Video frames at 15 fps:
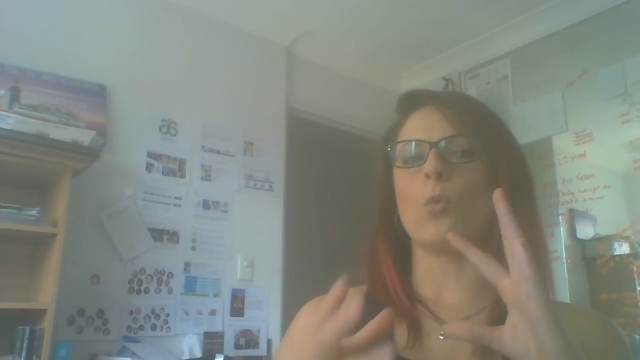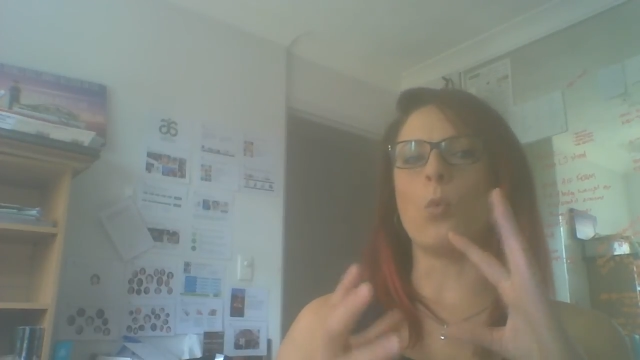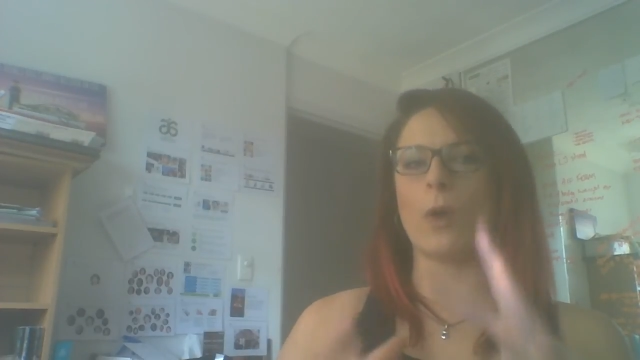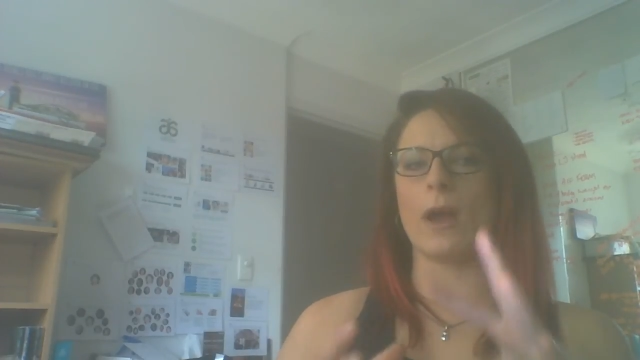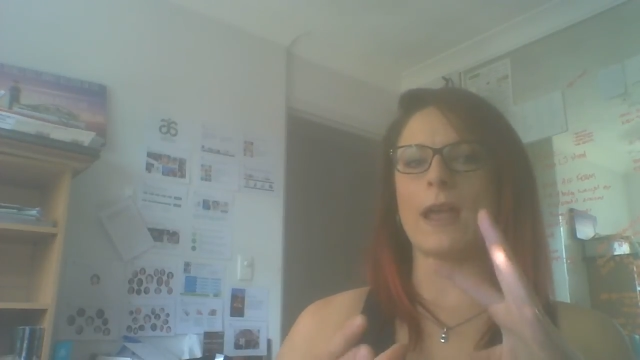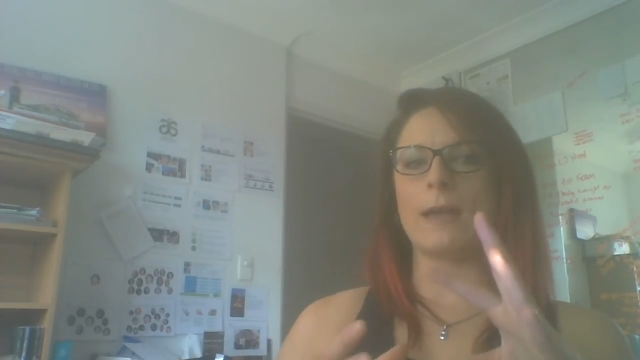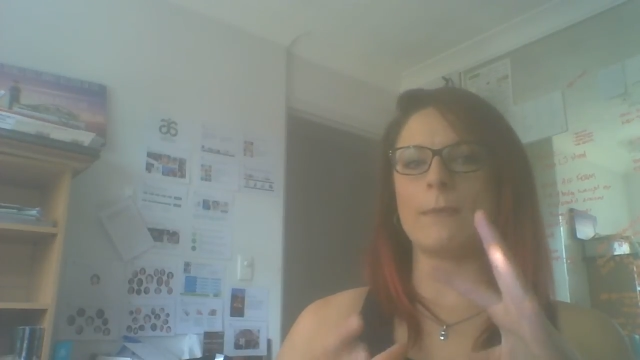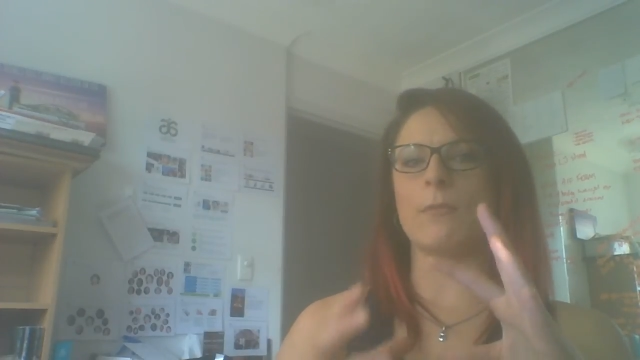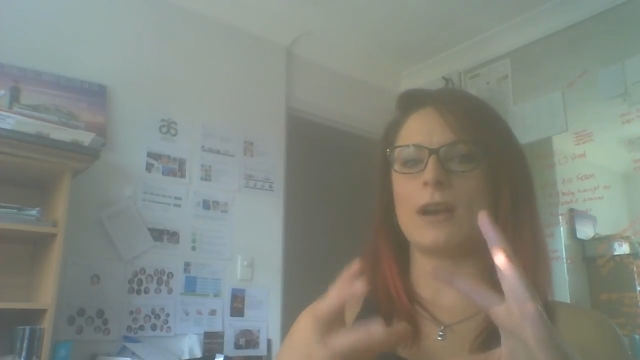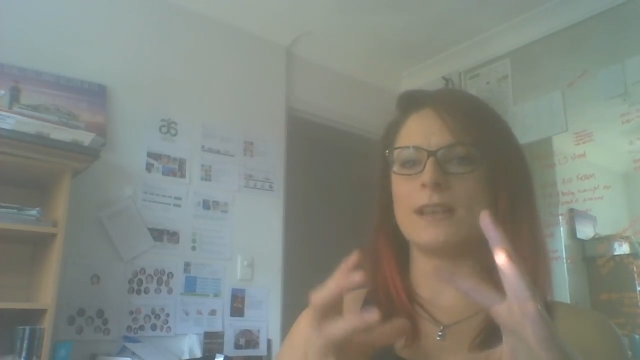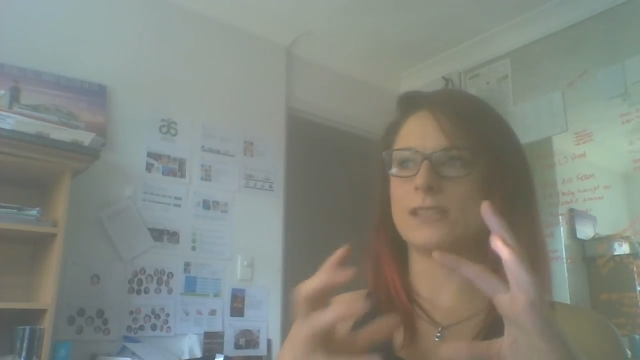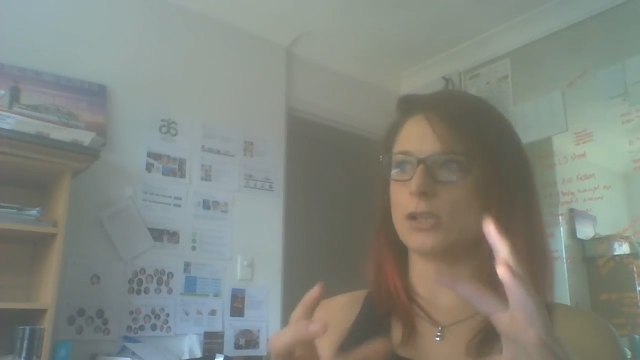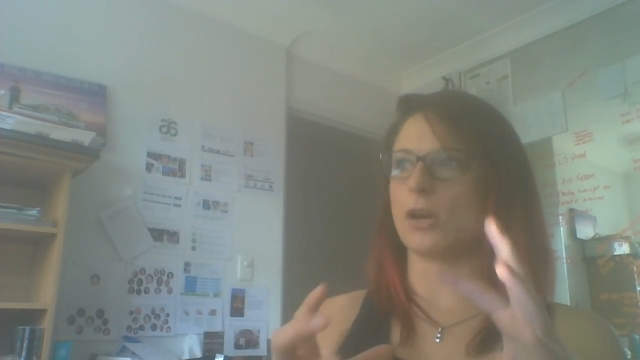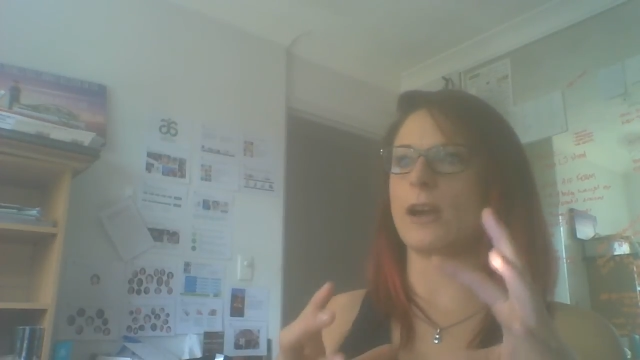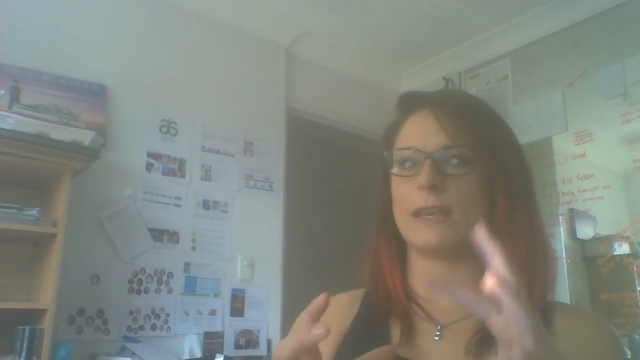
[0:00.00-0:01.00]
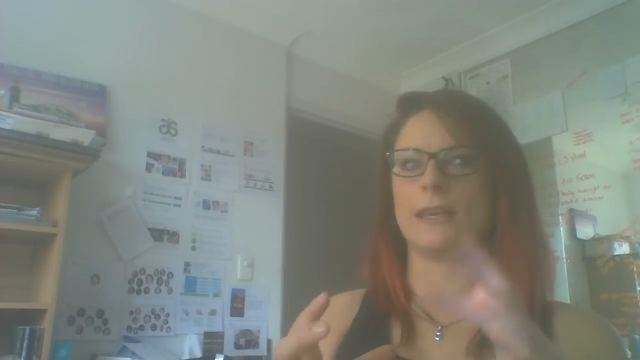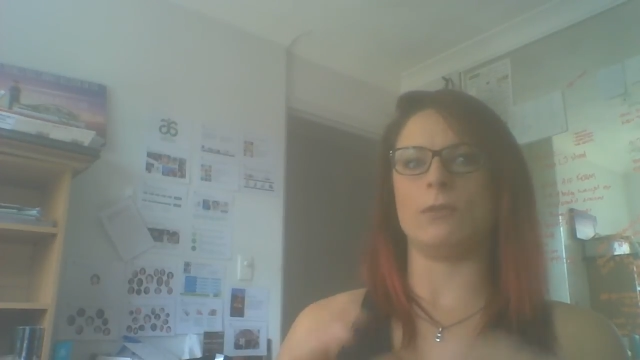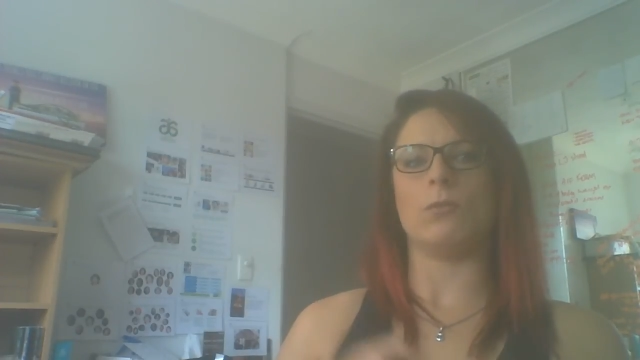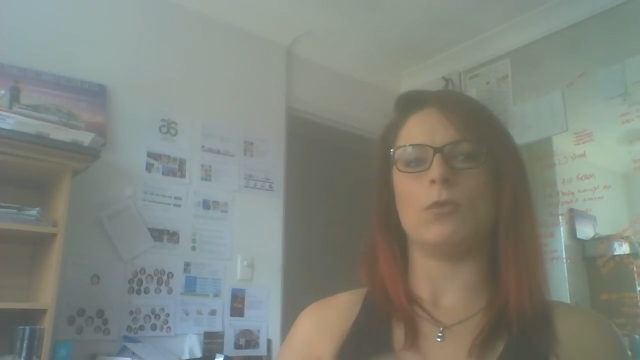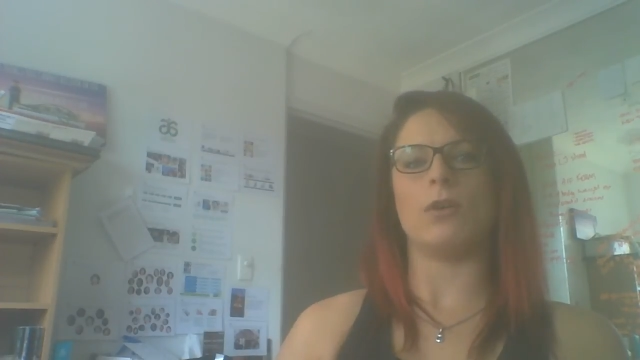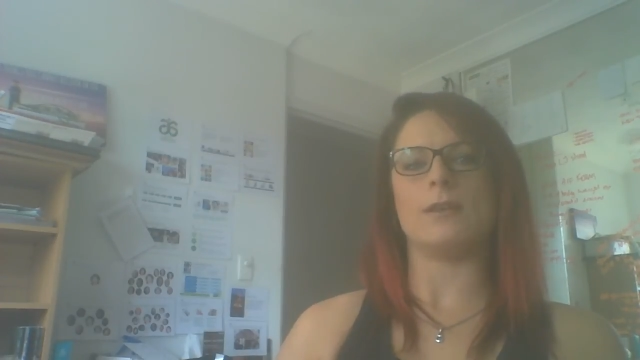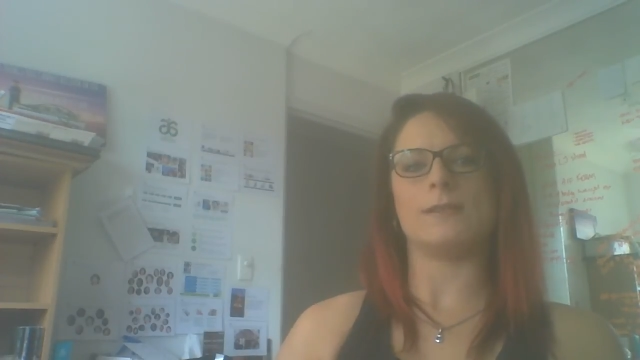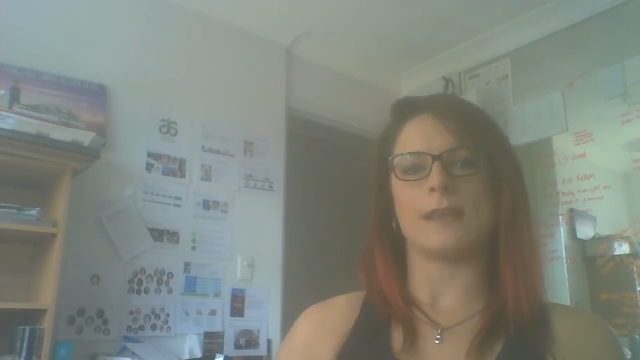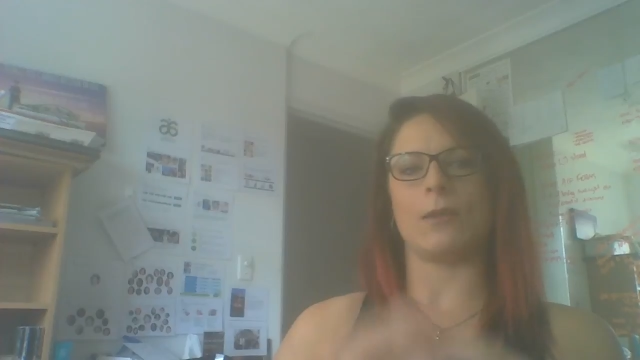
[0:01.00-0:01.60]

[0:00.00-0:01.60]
where my psyche was